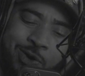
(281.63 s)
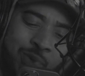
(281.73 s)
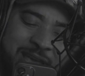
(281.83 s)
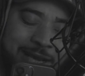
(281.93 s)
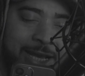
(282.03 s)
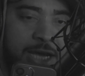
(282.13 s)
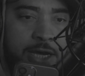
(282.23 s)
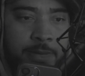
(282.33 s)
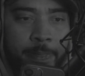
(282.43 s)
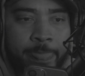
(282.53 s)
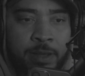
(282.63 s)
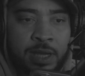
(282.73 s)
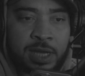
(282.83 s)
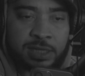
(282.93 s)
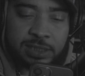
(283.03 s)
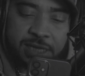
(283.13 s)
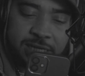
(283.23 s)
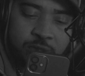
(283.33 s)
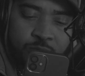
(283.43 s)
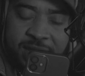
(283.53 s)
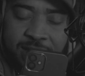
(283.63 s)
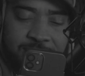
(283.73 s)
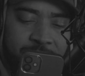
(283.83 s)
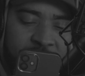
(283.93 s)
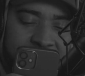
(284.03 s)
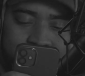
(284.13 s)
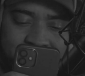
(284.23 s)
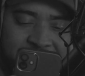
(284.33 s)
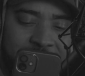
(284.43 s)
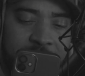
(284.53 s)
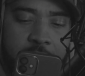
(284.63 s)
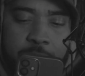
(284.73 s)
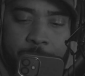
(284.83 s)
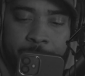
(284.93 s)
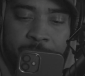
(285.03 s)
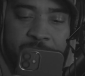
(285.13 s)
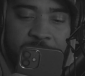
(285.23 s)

Now wake up to this Rachel Ray Baker.